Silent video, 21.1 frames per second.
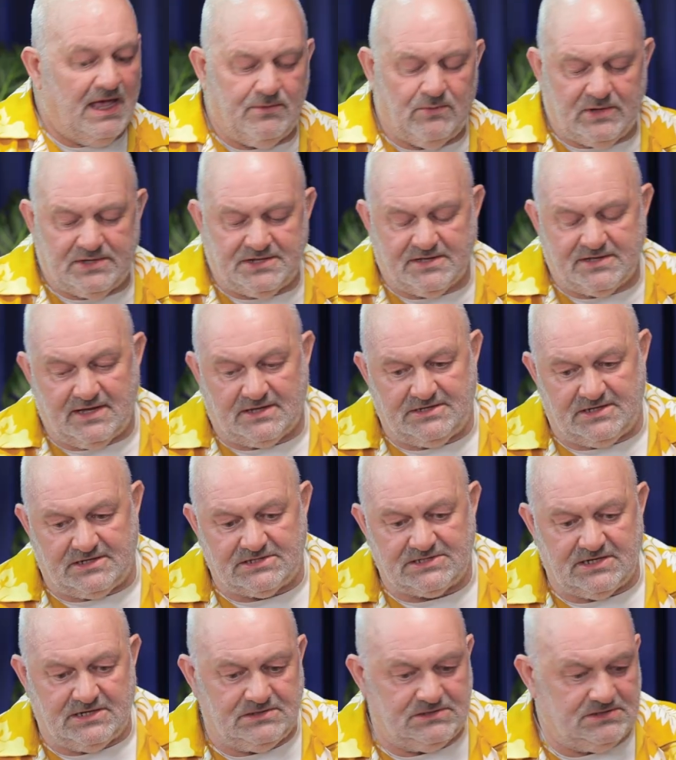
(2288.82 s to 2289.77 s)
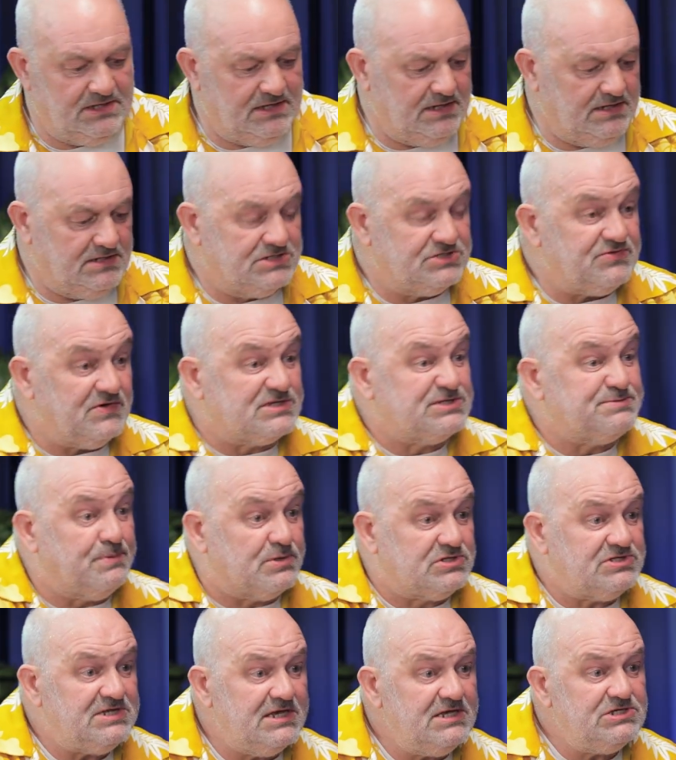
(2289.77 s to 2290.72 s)
And whether that is in
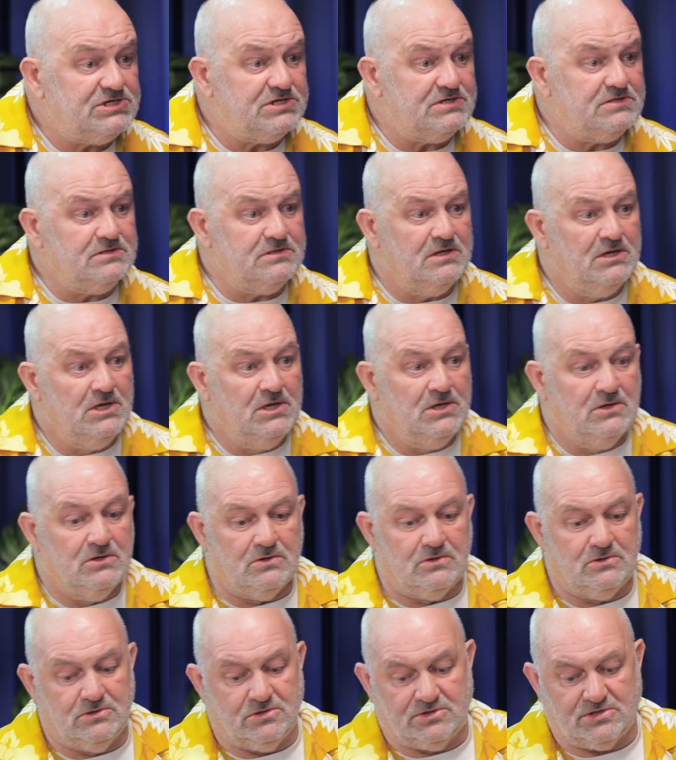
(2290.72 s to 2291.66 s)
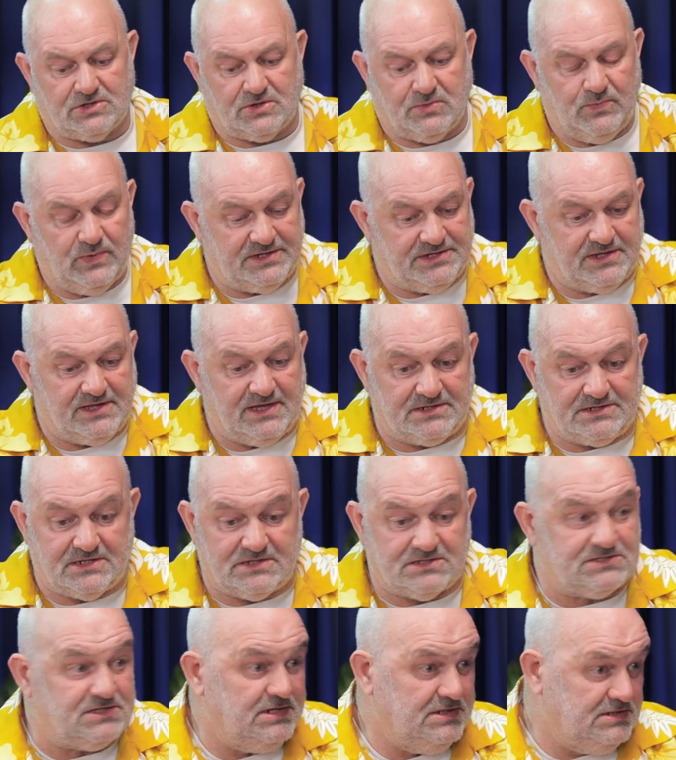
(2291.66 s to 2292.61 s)
transportation, or whether that
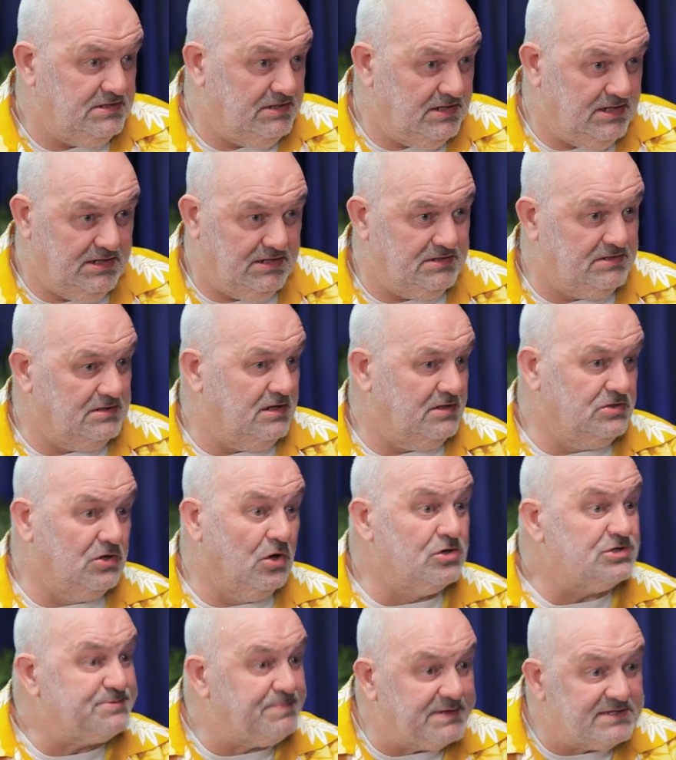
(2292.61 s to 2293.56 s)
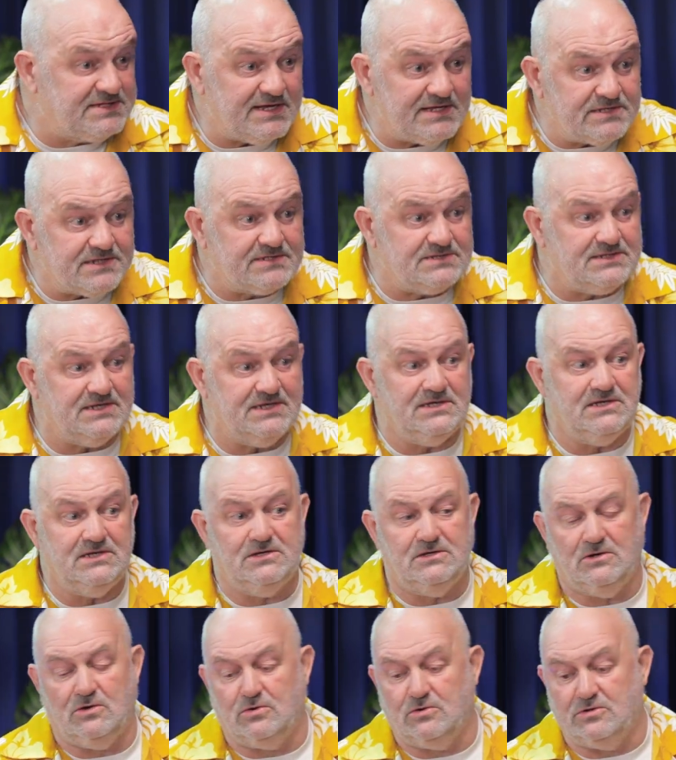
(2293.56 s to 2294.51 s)
is in
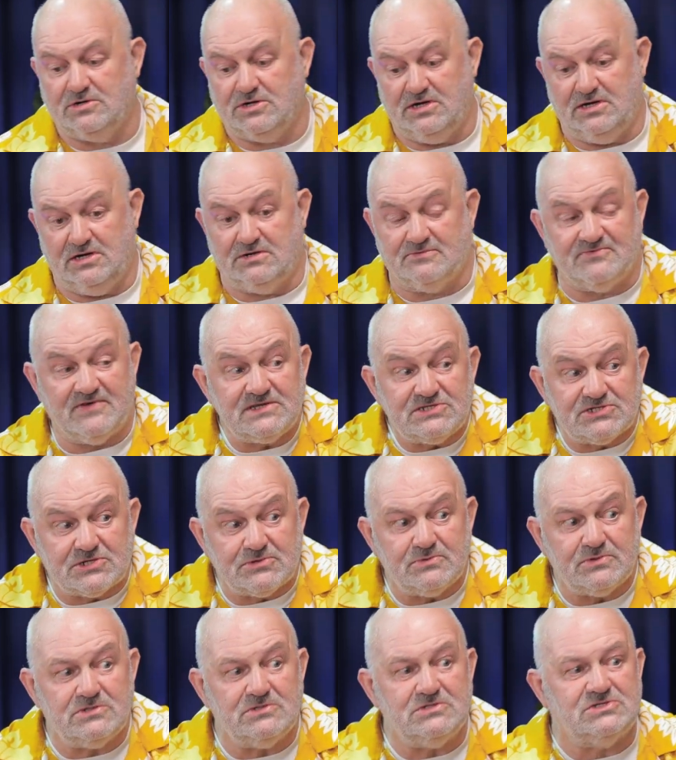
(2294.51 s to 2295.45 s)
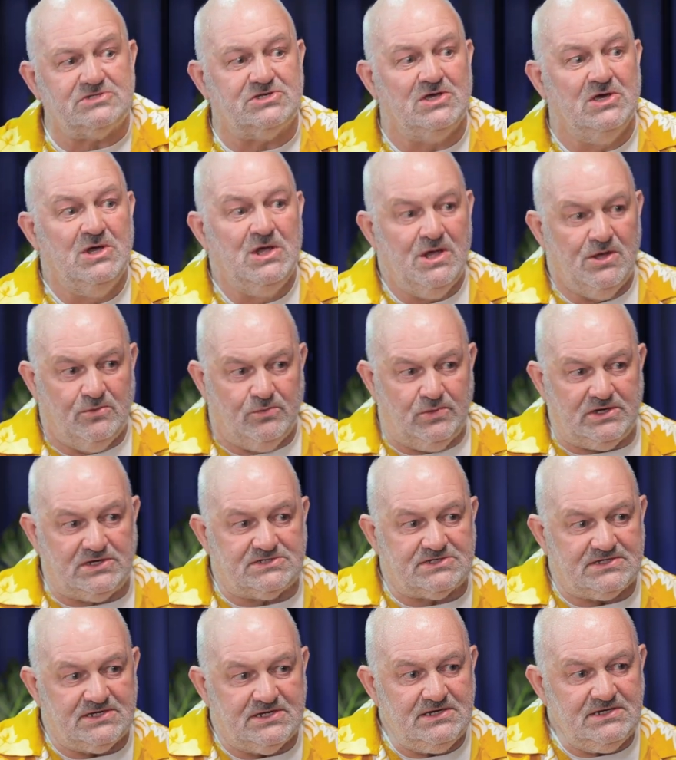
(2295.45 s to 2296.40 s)
hospitality or in restaurants,
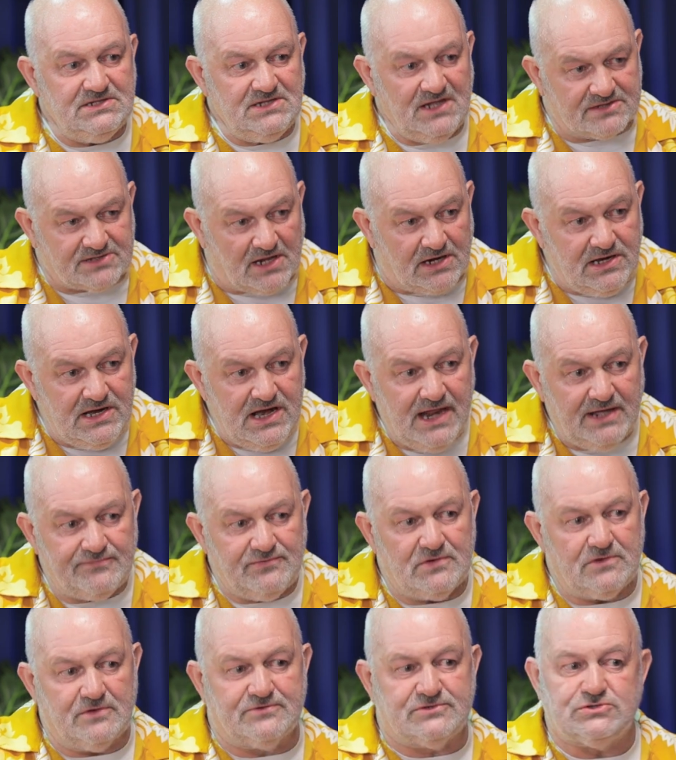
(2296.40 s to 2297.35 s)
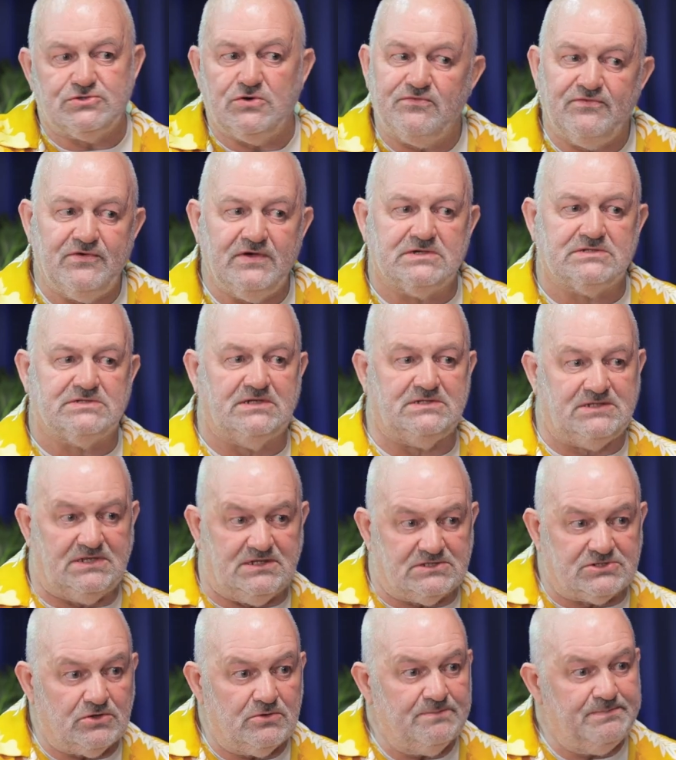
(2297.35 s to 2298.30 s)
we see that the level of software that
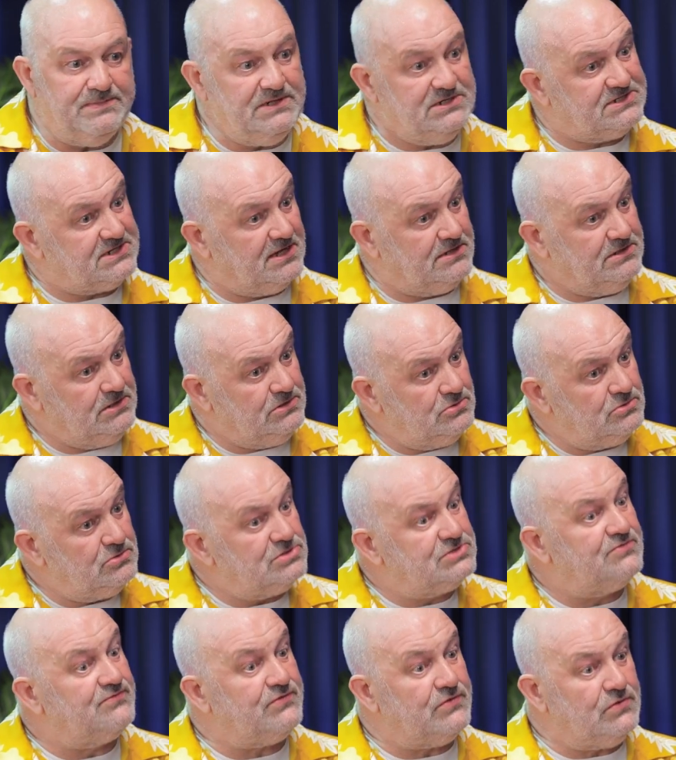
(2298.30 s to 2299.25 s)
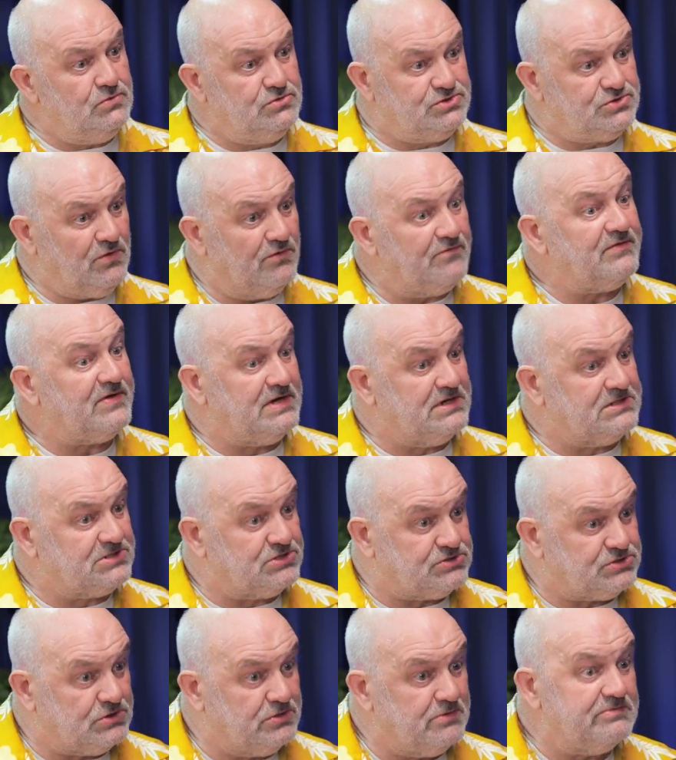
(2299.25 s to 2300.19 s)
these companies can use through software
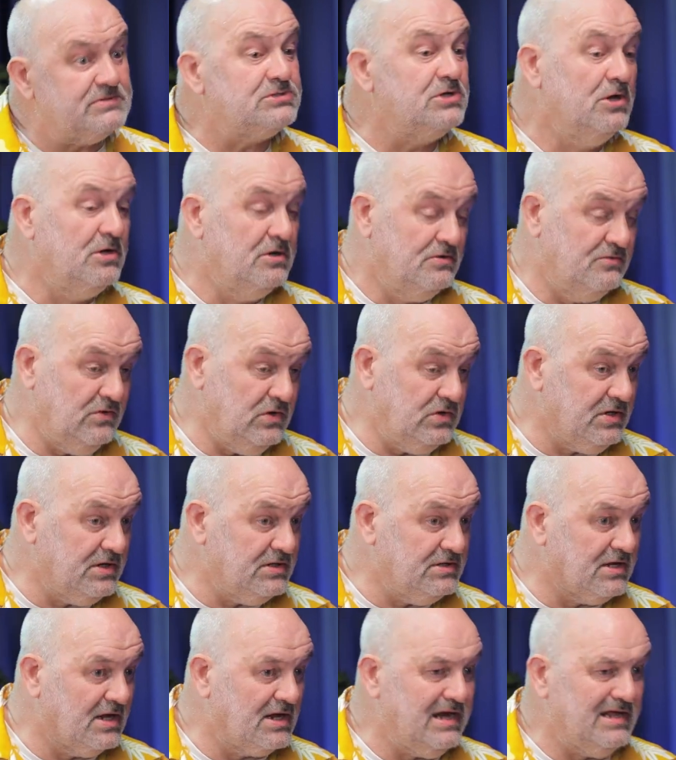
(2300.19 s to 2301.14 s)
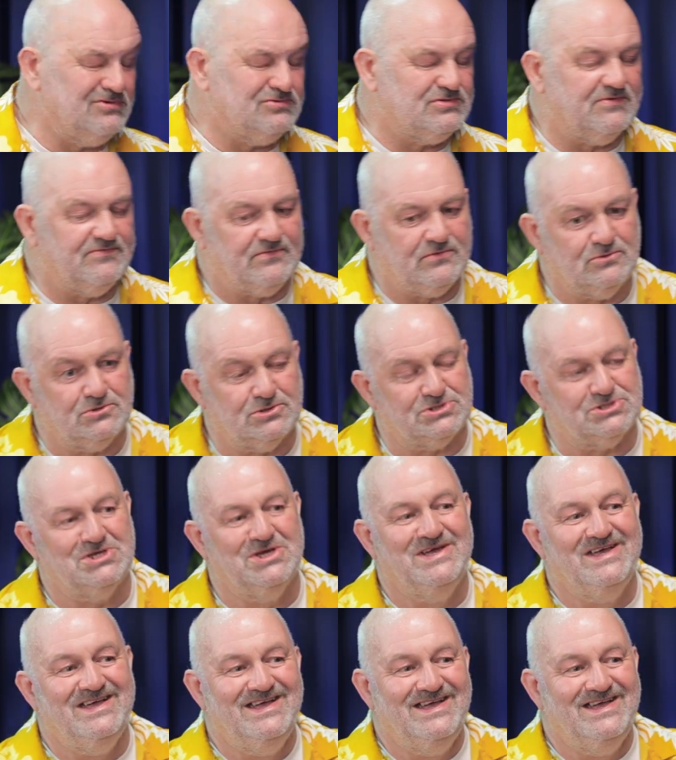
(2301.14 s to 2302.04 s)
as a service, running in the cloud, of course,